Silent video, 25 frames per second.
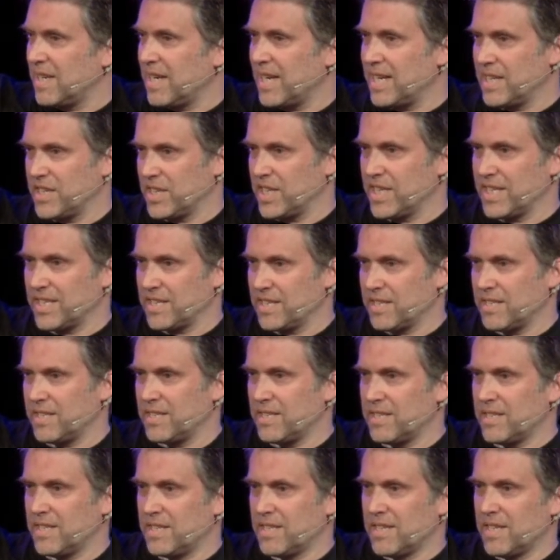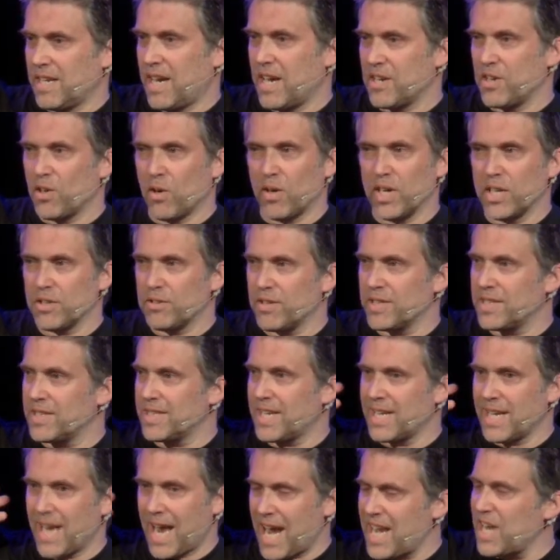in Jesus and not interested
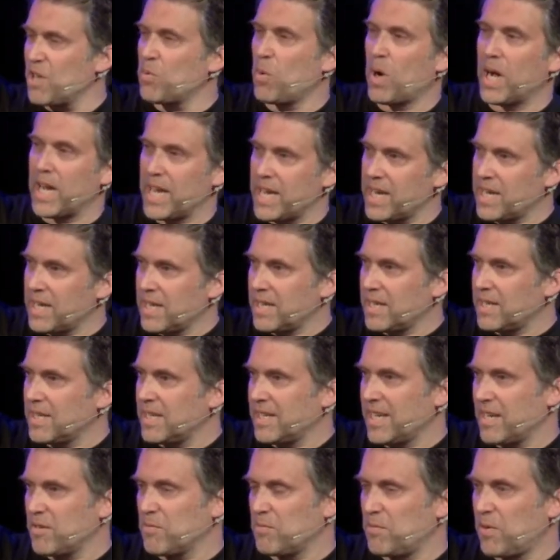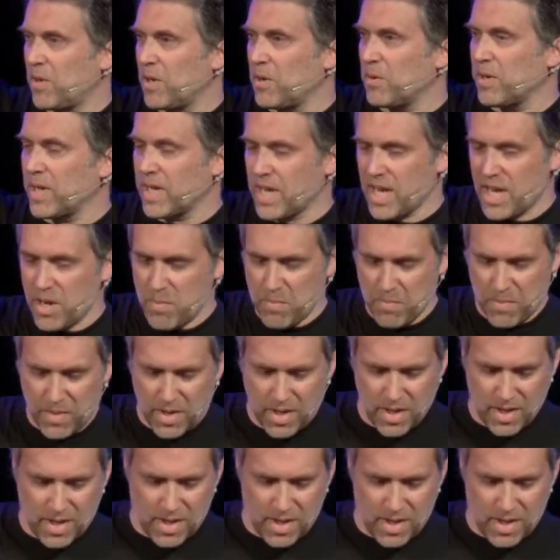in any way in following him,